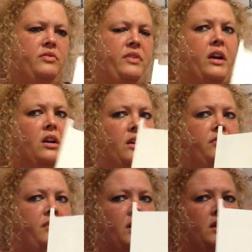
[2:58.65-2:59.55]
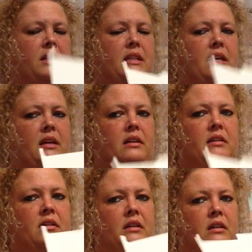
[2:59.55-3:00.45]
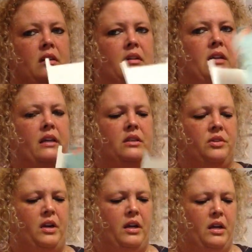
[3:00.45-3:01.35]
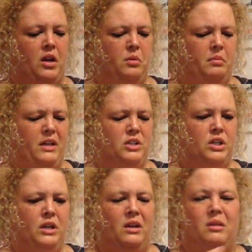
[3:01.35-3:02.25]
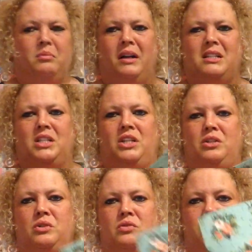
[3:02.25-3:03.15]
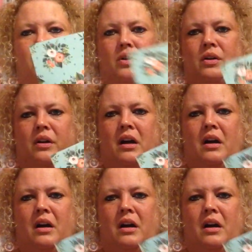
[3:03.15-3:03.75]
fairly thin. Like, they're not going to hold much. But to use for